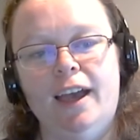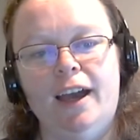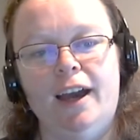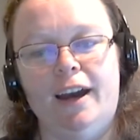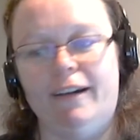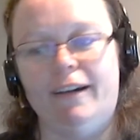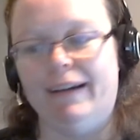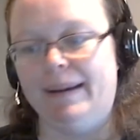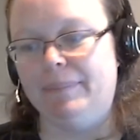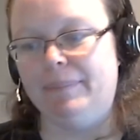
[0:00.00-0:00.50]

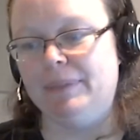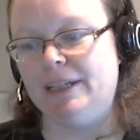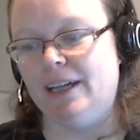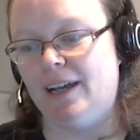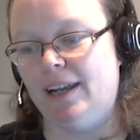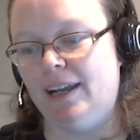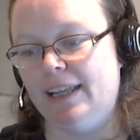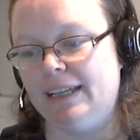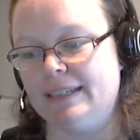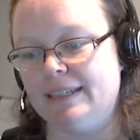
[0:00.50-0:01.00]
All right, my
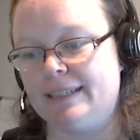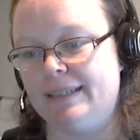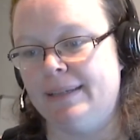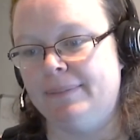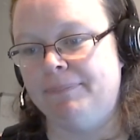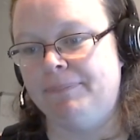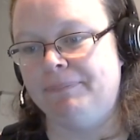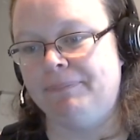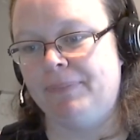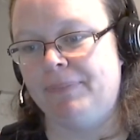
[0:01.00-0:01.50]
darlings.
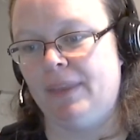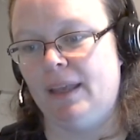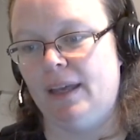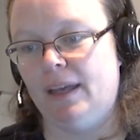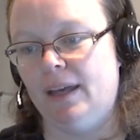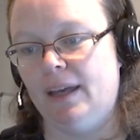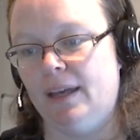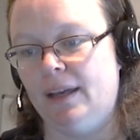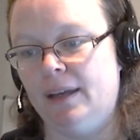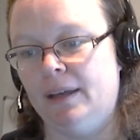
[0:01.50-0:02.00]

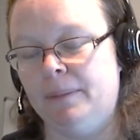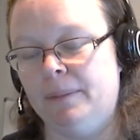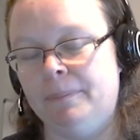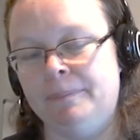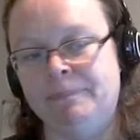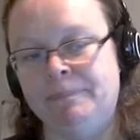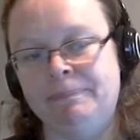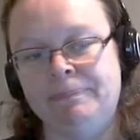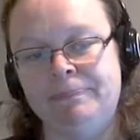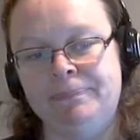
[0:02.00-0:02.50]
I
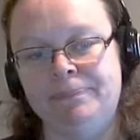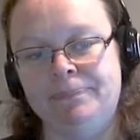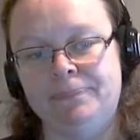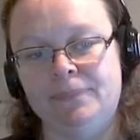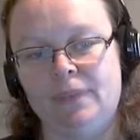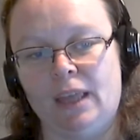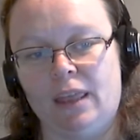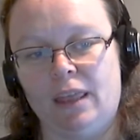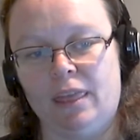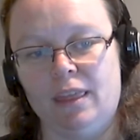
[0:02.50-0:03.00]

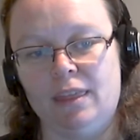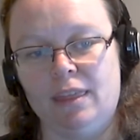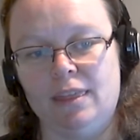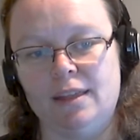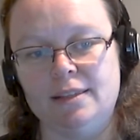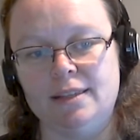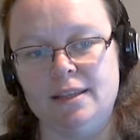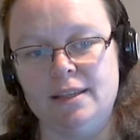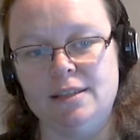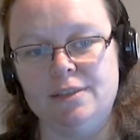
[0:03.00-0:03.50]
think
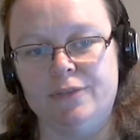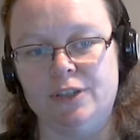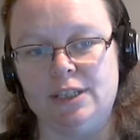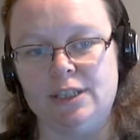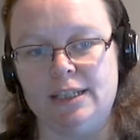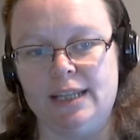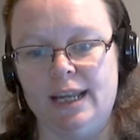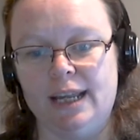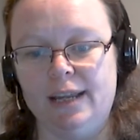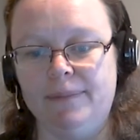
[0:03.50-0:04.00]
that's us for
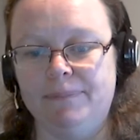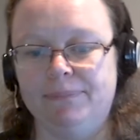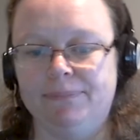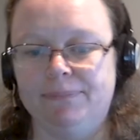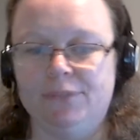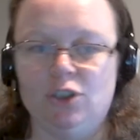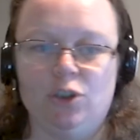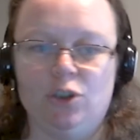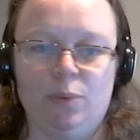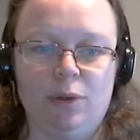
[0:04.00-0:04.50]
today.
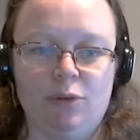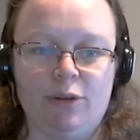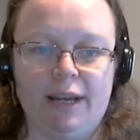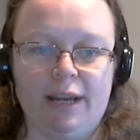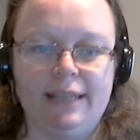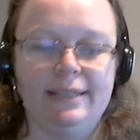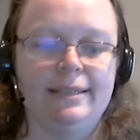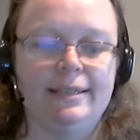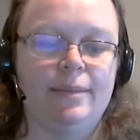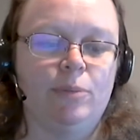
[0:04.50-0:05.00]
Should we
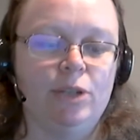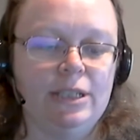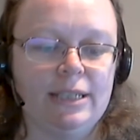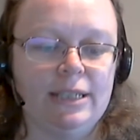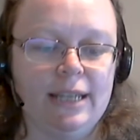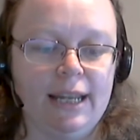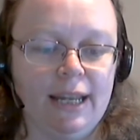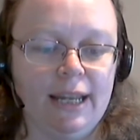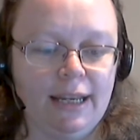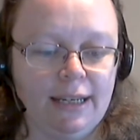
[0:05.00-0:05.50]
raid someone
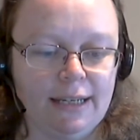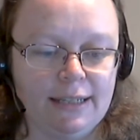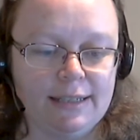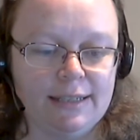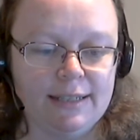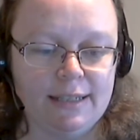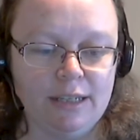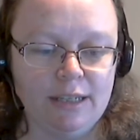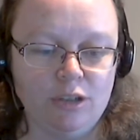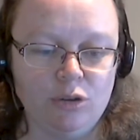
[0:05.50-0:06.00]
today? Let's
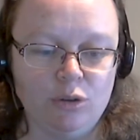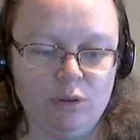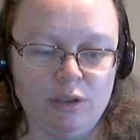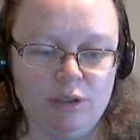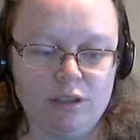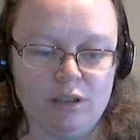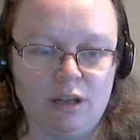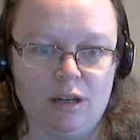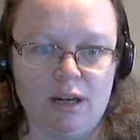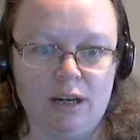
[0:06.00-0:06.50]
see who is
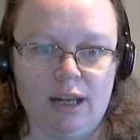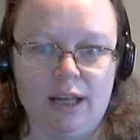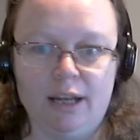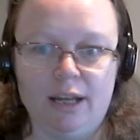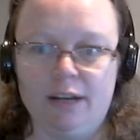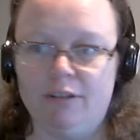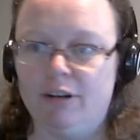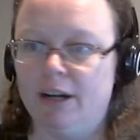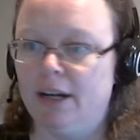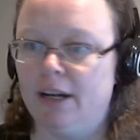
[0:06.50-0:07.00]
online
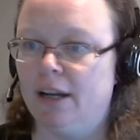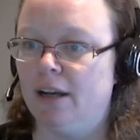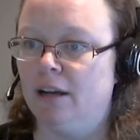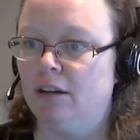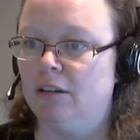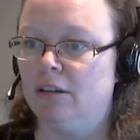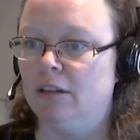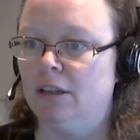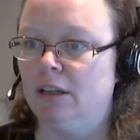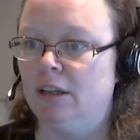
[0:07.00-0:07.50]
right
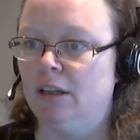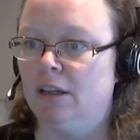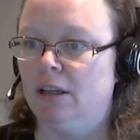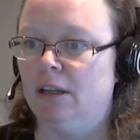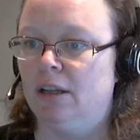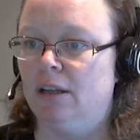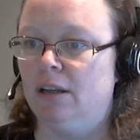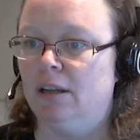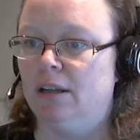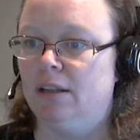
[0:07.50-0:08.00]
now.
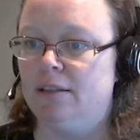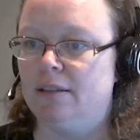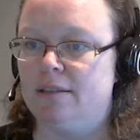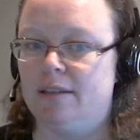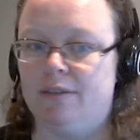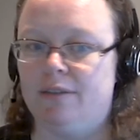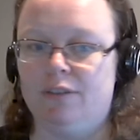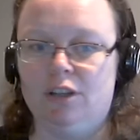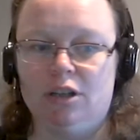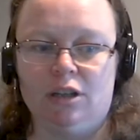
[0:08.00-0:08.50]
Let's
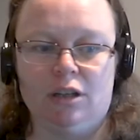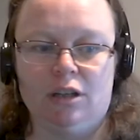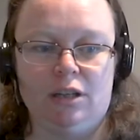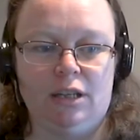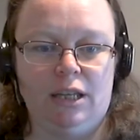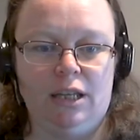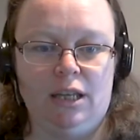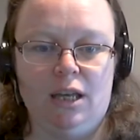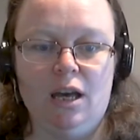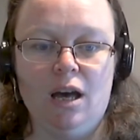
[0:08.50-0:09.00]
have a look
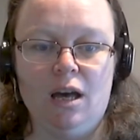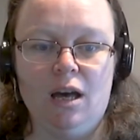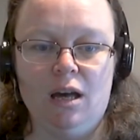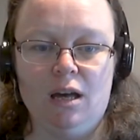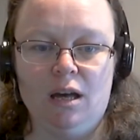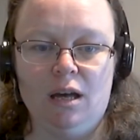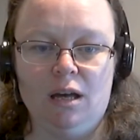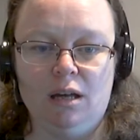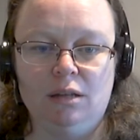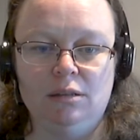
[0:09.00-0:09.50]

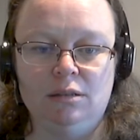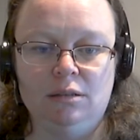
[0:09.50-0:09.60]
here.